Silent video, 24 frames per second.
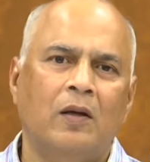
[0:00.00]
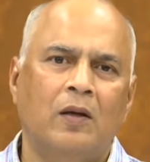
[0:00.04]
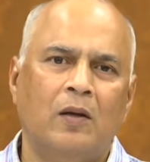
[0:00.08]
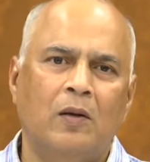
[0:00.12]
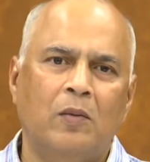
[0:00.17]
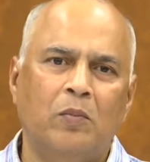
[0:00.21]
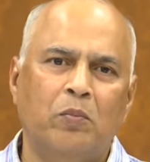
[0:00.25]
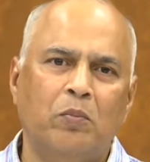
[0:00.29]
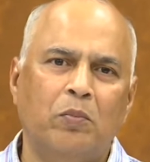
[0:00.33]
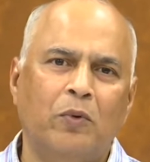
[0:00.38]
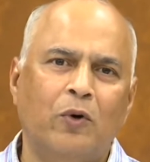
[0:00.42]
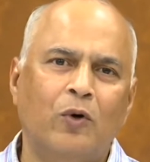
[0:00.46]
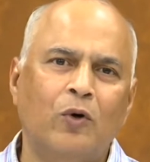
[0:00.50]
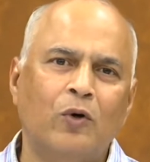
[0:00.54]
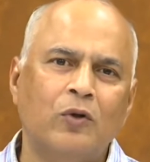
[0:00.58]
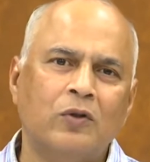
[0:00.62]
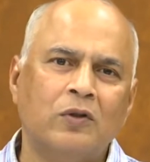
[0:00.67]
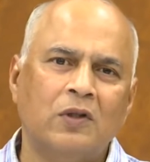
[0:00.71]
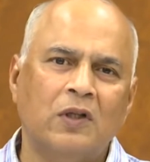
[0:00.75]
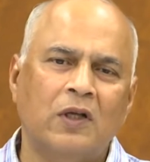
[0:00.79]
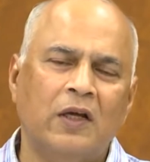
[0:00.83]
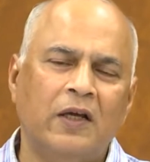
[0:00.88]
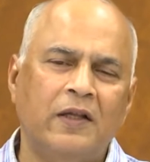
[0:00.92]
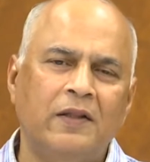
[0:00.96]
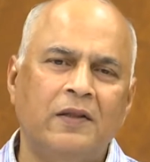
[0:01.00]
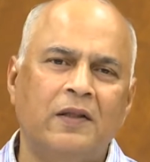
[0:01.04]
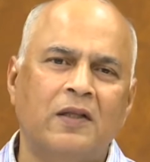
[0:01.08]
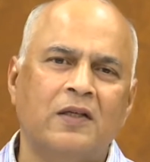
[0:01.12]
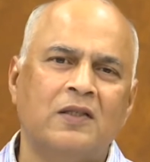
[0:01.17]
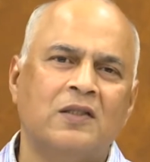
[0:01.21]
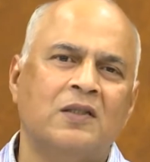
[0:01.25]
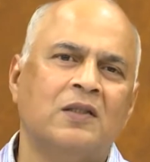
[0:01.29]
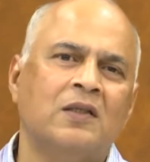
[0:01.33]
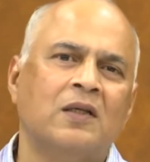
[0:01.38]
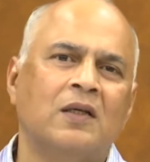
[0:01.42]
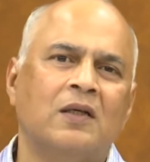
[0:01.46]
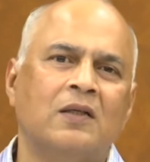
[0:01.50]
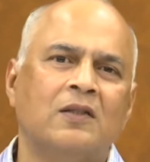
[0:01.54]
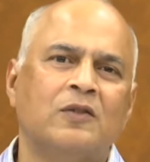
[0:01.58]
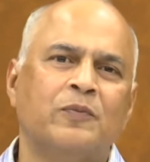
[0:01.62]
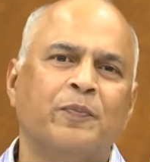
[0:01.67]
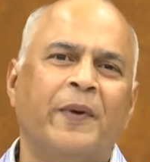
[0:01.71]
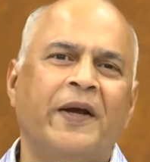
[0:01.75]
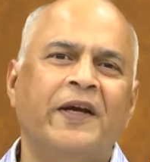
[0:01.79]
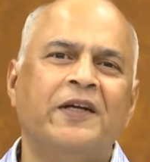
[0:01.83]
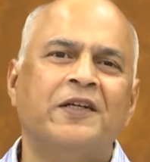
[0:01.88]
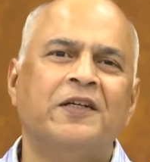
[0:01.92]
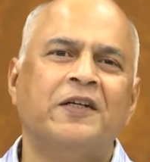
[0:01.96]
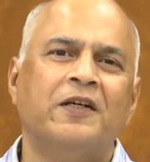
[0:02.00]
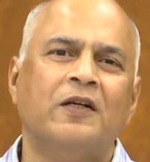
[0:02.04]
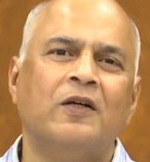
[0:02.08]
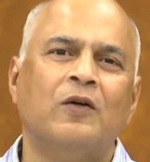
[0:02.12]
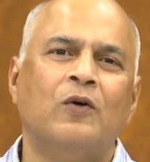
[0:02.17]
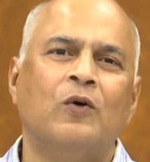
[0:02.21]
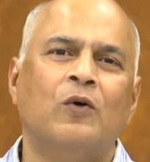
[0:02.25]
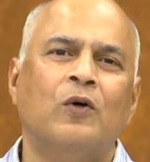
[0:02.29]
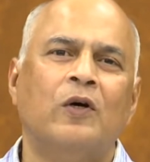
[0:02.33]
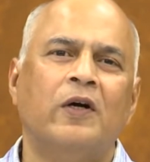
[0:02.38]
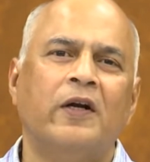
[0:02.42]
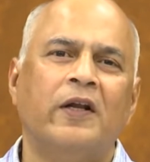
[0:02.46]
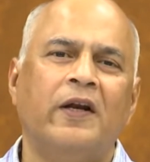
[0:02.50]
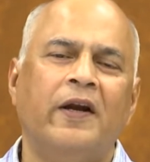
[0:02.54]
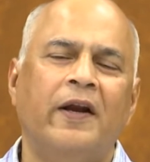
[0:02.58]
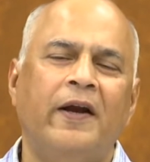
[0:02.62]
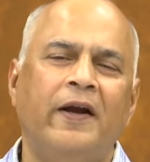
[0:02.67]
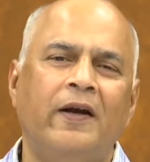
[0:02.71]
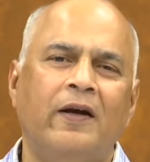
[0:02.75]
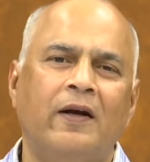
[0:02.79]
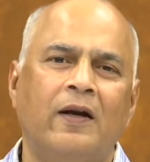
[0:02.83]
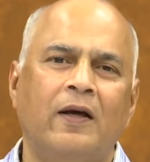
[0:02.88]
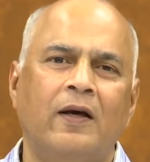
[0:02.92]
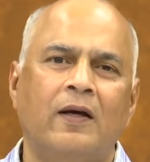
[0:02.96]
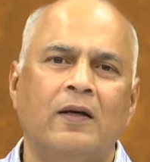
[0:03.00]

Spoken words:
both in the spatial coordinate